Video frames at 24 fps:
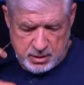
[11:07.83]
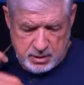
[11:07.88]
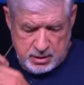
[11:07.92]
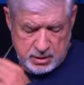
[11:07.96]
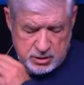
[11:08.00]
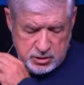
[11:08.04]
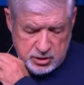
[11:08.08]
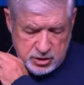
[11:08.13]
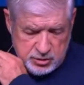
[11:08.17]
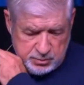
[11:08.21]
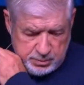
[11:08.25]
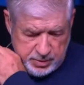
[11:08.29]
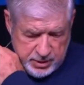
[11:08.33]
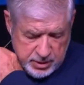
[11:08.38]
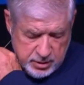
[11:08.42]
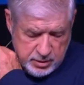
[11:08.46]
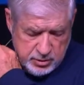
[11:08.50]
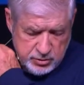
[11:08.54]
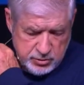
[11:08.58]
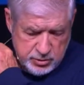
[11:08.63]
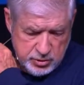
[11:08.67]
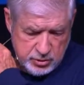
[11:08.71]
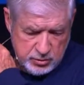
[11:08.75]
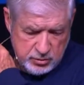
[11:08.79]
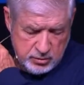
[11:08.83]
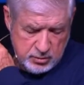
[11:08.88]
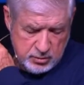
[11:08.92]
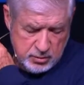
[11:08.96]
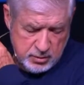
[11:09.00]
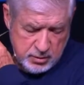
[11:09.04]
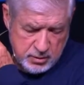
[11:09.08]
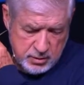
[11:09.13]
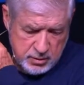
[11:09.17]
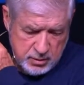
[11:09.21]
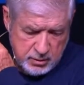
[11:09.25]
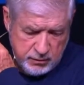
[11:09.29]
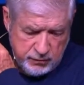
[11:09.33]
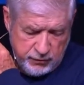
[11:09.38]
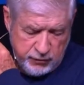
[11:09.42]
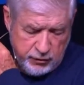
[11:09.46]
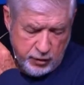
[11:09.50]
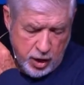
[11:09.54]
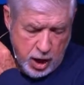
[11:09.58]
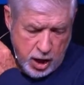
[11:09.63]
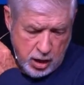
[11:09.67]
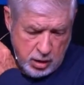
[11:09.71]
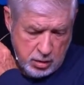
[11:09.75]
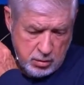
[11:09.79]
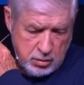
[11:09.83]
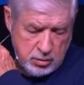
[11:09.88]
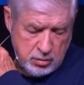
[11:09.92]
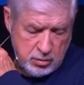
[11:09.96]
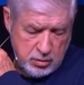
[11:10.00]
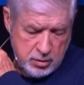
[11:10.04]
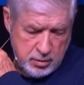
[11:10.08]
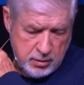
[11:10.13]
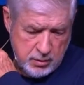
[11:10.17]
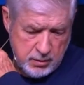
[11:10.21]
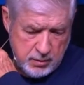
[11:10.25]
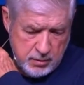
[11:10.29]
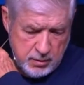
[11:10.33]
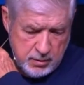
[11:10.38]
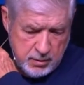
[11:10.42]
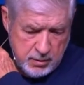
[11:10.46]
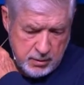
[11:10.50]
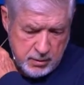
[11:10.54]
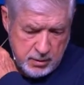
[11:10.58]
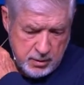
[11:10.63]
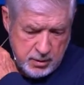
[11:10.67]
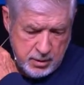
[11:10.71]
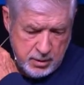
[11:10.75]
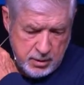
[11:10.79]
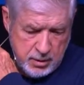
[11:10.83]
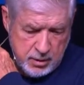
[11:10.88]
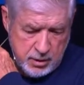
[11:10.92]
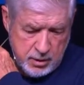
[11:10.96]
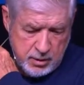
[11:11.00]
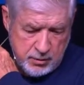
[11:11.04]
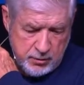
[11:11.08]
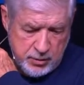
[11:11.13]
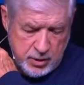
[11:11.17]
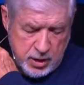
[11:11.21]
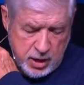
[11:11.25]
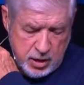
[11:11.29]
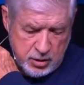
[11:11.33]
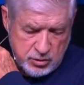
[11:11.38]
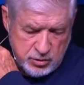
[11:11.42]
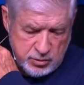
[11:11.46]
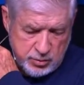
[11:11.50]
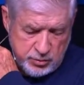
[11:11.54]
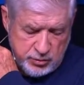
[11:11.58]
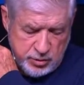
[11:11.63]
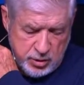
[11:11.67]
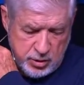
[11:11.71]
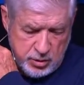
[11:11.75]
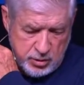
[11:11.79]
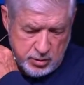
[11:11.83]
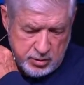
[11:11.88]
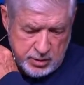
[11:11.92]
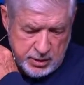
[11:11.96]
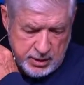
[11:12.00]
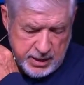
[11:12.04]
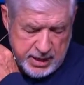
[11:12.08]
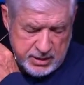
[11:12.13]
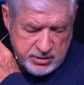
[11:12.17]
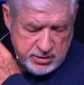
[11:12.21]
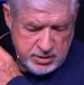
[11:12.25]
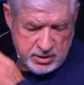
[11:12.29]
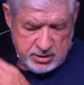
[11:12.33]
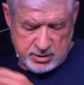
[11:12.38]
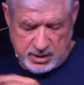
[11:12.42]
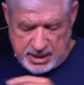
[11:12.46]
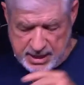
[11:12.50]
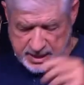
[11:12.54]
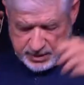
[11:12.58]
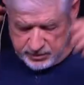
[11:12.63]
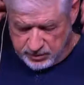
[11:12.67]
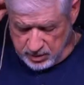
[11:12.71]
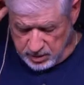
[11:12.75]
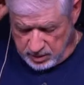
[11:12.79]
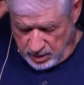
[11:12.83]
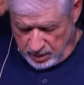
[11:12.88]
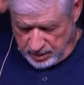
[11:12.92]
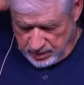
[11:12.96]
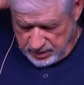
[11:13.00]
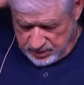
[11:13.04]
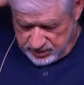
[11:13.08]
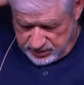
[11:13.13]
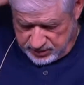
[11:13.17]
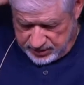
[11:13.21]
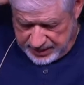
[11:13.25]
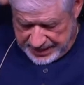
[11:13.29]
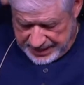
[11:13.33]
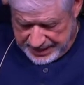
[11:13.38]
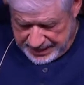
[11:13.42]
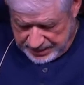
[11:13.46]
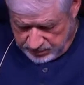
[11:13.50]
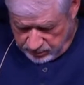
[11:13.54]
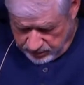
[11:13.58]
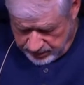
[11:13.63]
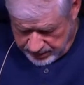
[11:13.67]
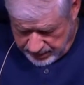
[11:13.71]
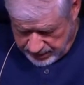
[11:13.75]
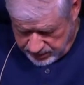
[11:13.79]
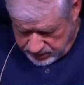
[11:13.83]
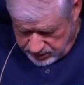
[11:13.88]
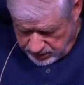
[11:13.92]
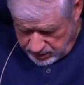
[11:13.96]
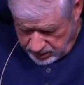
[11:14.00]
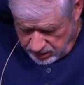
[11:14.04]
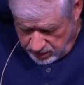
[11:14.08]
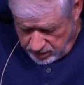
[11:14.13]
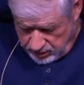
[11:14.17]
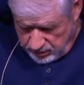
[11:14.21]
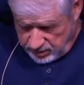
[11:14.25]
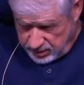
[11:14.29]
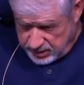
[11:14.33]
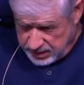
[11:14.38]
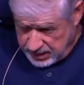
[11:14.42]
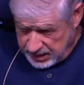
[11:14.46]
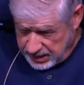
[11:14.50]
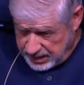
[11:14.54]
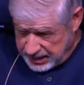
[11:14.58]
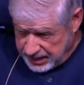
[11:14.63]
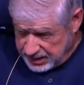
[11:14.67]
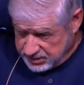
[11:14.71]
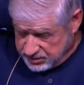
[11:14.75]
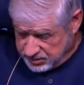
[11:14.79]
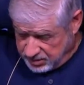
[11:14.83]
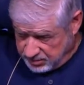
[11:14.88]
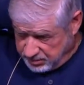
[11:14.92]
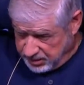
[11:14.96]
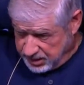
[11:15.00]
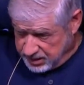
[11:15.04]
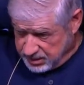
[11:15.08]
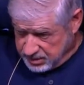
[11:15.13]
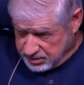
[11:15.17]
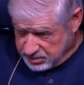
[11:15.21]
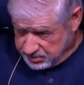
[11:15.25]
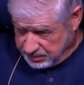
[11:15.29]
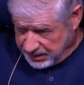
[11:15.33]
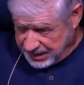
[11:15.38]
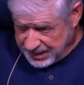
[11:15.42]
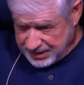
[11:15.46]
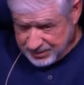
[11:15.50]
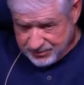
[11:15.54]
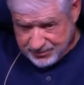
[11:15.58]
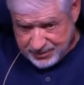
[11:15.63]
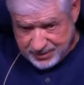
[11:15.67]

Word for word: spiritual flow that goes with unity. That's just like the dark side. When it's in unity, it has tremendous power.